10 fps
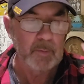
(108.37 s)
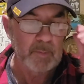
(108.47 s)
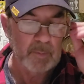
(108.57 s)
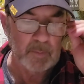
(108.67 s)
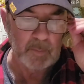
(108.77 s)

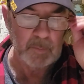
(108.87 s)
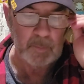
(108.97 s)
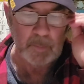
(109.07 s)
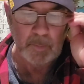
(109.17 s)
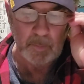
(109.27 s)

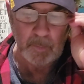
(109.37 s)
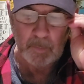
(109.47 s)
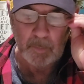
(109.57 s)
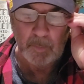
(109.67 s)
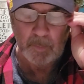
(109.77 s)

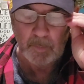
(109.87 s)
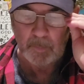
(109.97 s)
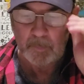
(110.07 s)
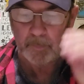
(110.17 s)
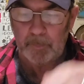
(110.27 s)

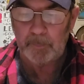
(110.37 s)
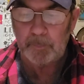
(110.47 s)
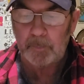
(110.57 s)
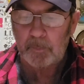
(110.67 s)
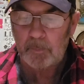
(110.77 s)

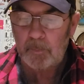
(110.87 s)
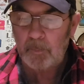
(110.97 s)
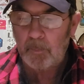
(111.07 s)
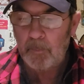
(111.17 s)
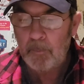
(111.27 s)
(silence)